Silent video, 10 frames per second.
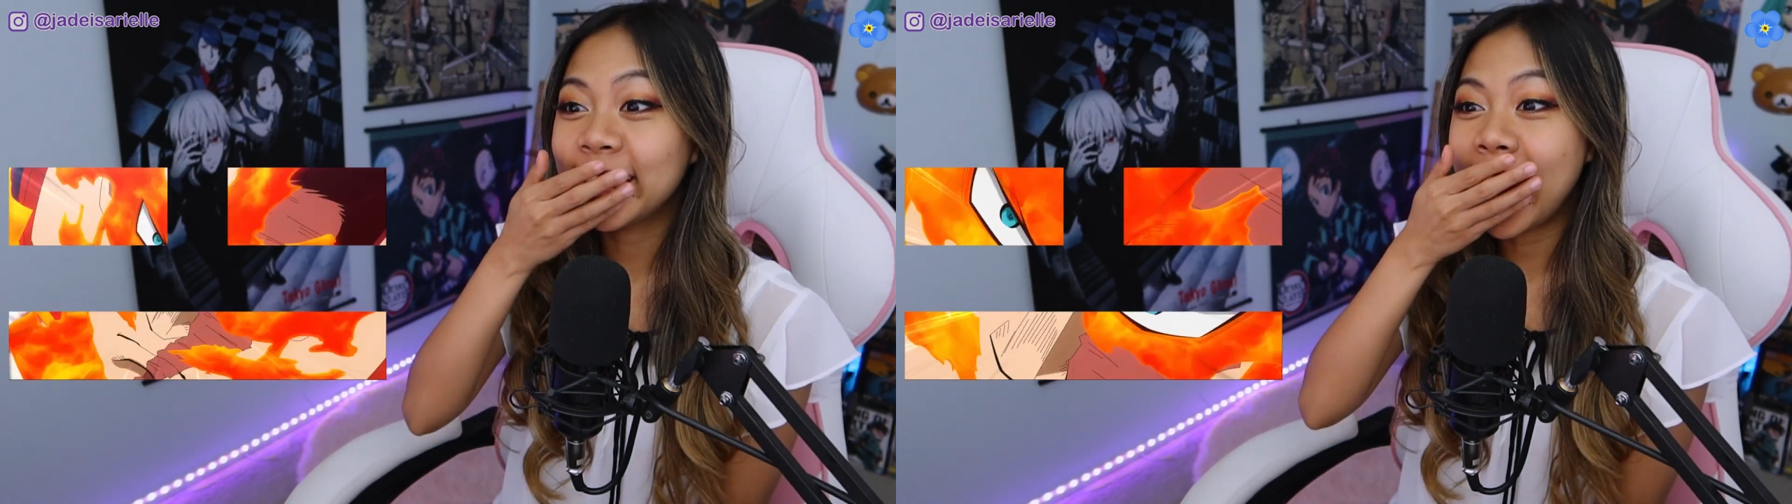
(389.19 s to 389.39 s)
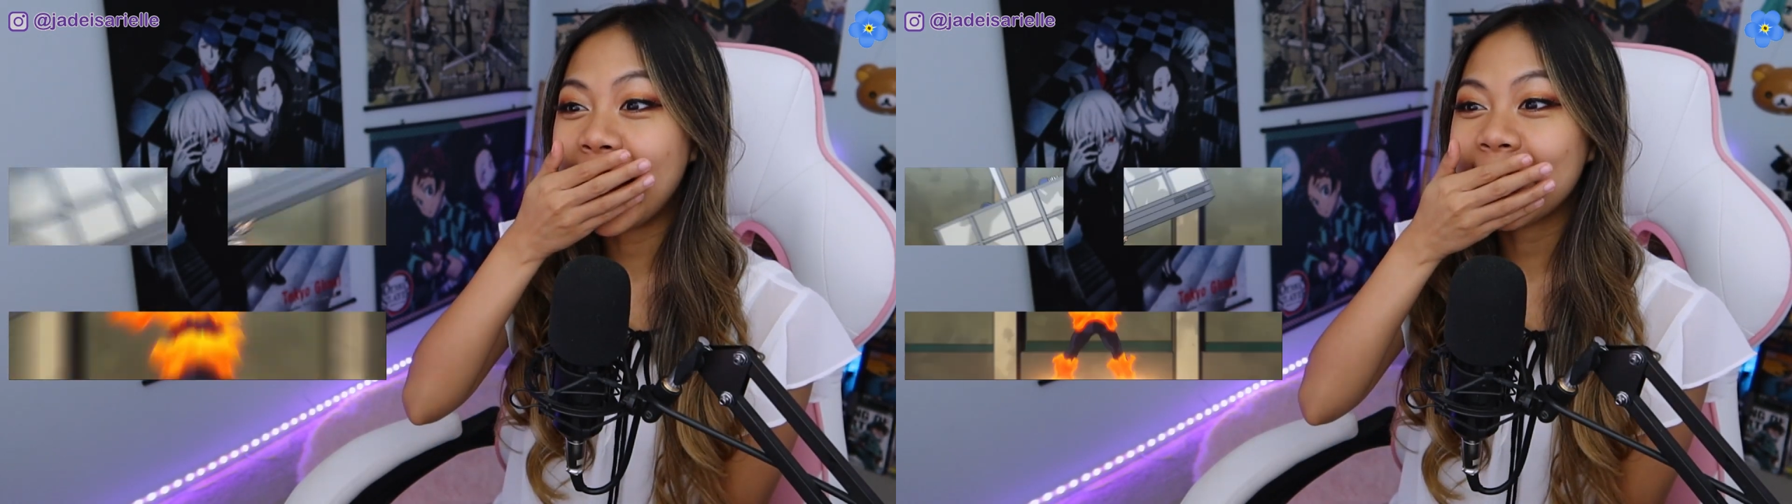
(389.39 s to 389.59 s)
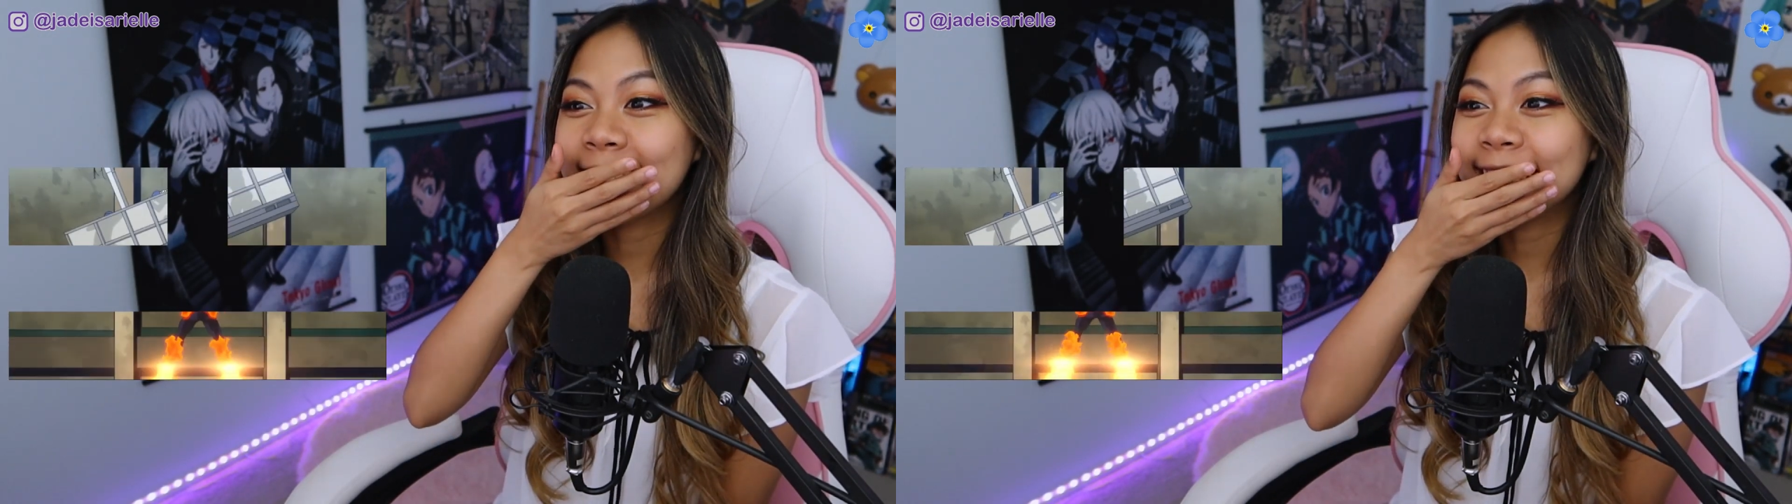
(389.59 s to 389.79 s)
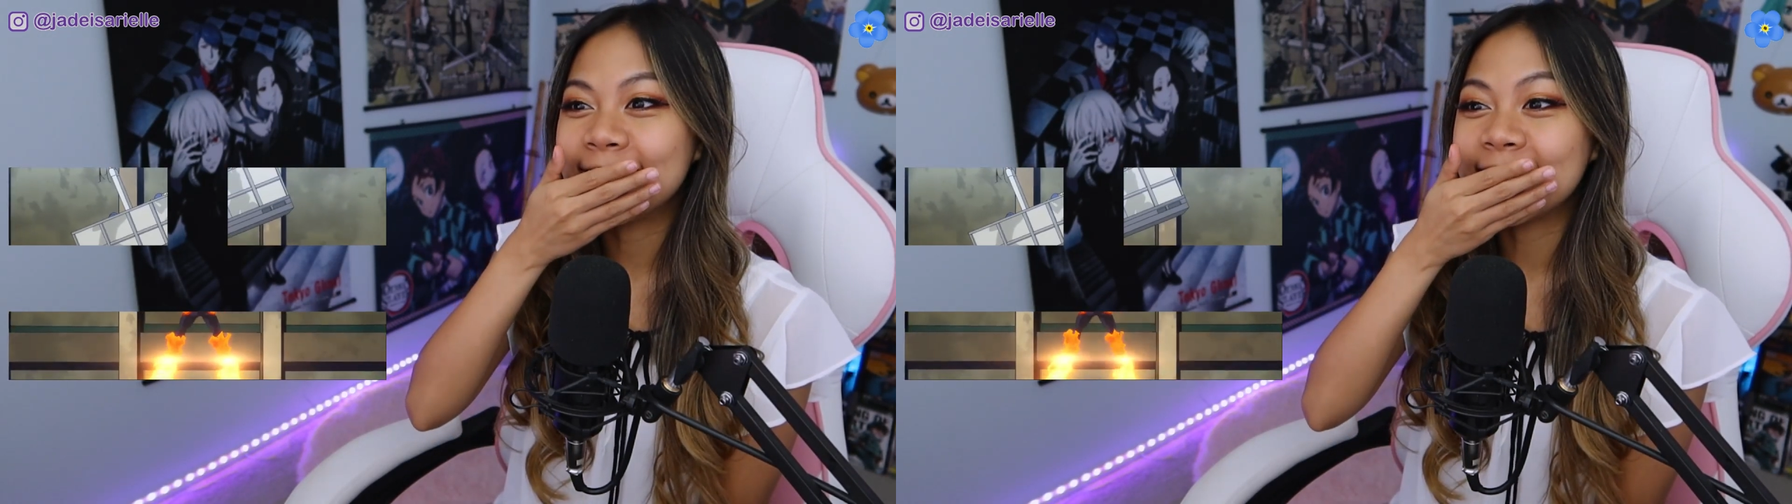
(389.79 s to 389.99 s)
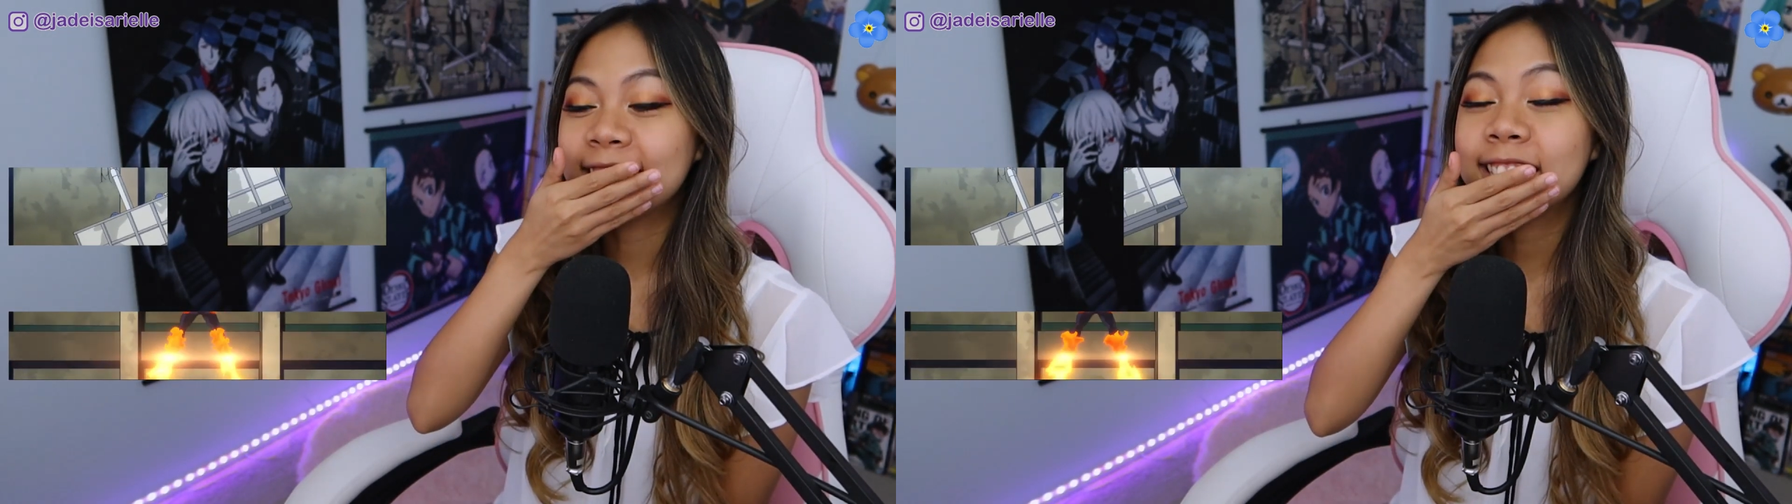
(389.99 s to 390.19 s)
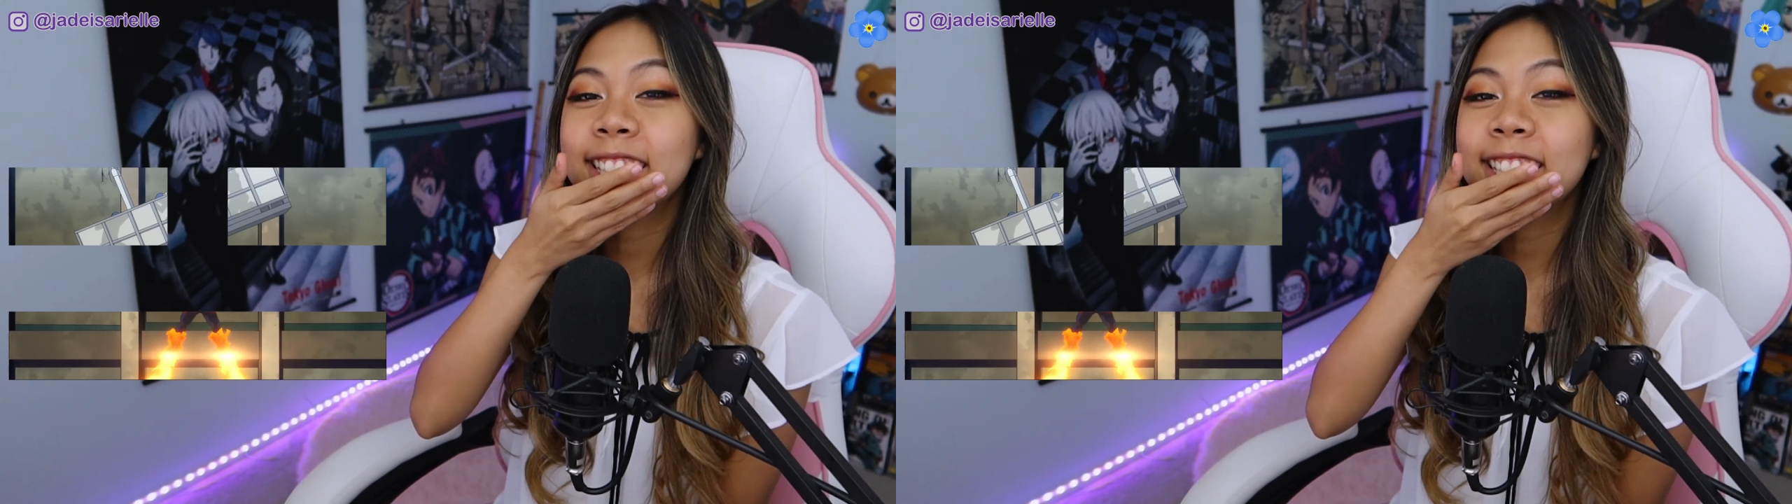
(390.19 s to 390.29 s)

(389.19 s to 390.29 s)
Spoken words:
that is